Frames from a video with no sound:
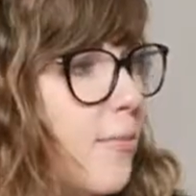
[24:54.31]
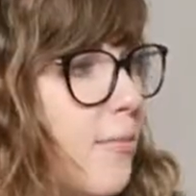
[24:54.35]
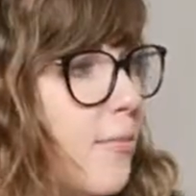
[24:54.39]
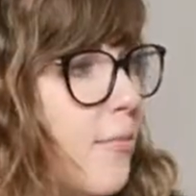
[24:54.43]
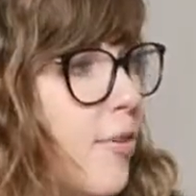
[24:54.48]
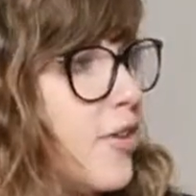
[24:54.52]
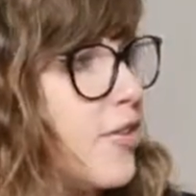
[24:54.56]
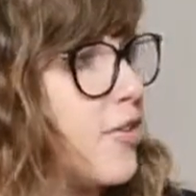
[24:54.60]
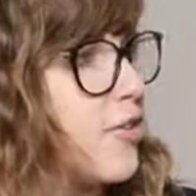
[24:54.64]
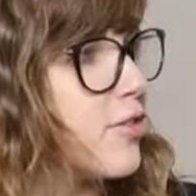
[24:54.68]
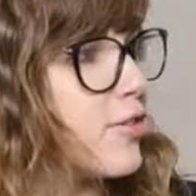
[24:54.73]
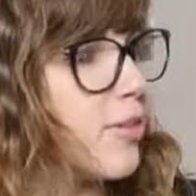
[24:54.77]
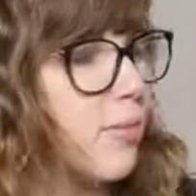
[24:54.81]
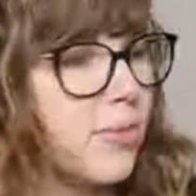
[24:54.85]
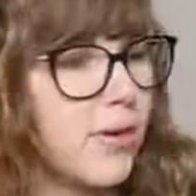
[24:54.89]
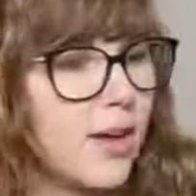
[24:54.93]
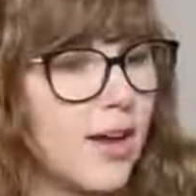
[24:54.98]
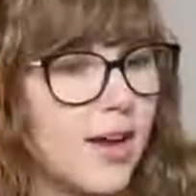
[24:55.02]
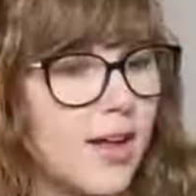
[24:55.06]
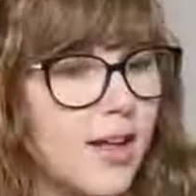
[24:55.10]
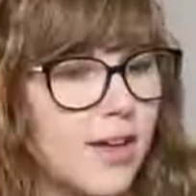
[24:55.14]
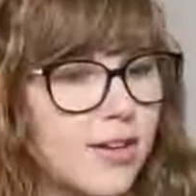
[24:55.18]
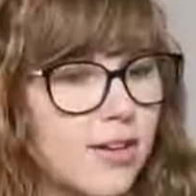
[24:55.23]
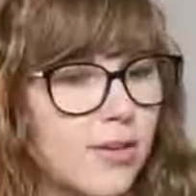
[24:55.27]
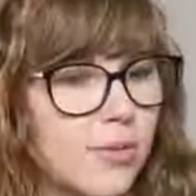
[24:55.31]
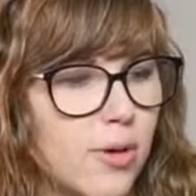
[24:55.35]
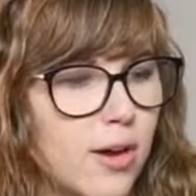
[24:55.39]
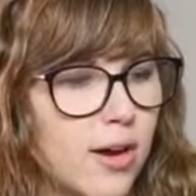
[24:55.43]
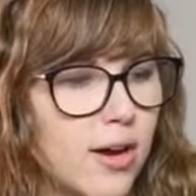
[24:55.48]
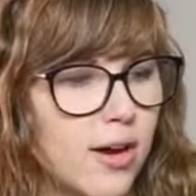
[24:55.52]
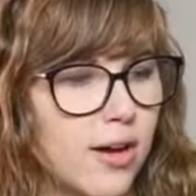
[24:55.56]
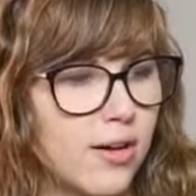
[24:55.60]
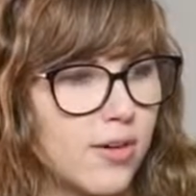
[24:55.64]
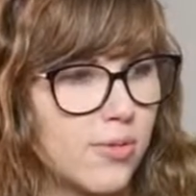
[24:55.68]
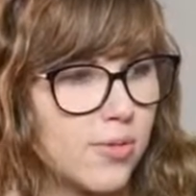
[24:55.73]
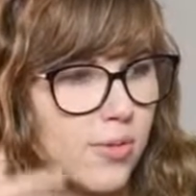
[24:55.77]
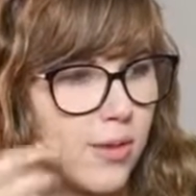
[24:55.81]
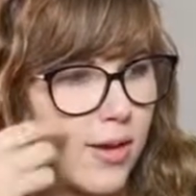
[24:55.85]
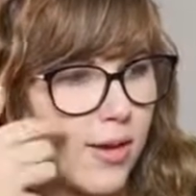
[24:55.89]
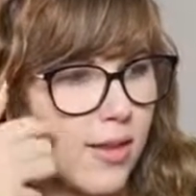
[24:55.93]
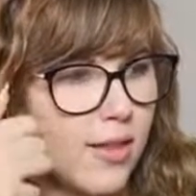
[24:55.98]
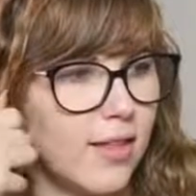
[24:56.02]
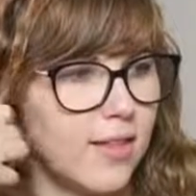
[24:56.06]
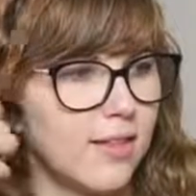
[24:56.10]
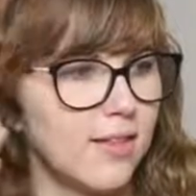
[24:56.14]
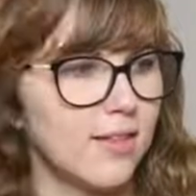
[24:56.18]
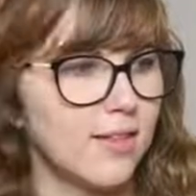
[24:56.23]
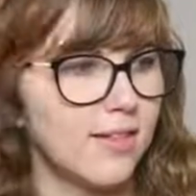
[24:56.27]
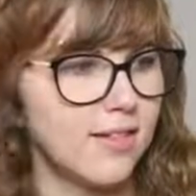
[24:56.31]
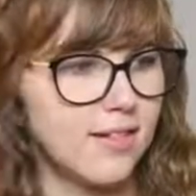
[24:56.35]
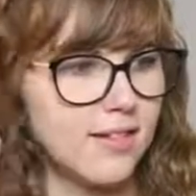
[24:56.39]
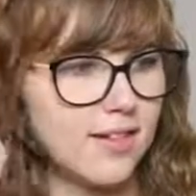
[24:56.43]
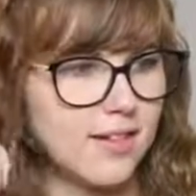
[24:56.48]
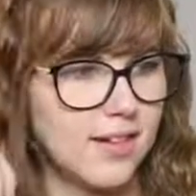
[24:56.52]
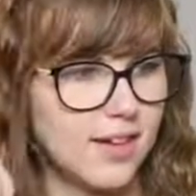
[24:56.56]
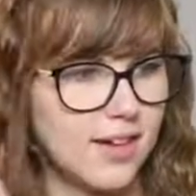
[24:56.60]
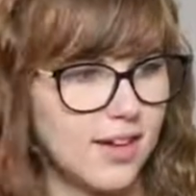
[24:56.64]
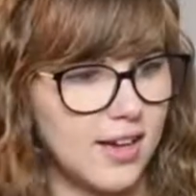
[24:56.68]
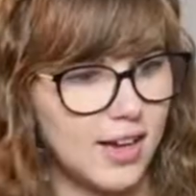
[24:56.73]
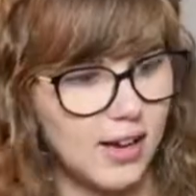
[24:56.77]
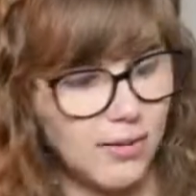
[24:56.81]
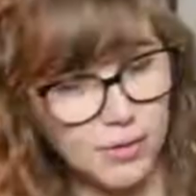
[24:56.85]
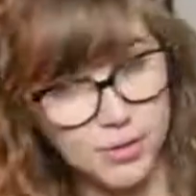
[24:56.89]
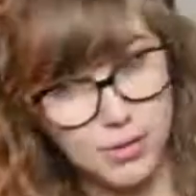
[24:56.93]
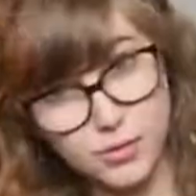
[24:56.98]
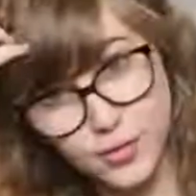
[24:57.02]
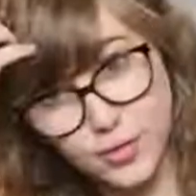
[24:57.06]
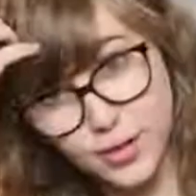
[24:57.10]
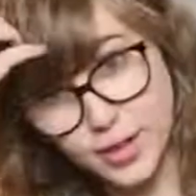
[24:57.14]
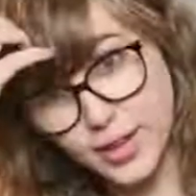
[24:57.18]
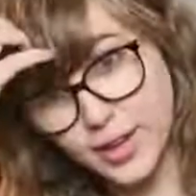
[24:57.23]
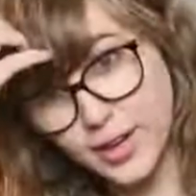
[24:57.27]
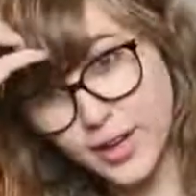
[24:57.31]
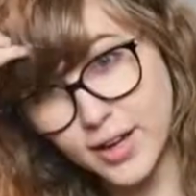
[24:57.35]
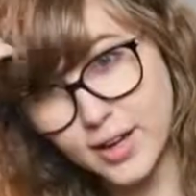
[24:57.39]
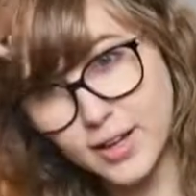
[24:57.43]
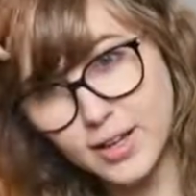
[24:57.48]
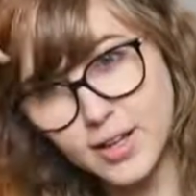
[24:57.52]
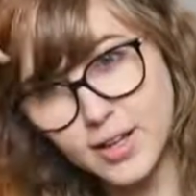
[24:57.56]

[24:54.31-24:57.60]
which is something I like to work on as well. I always feel like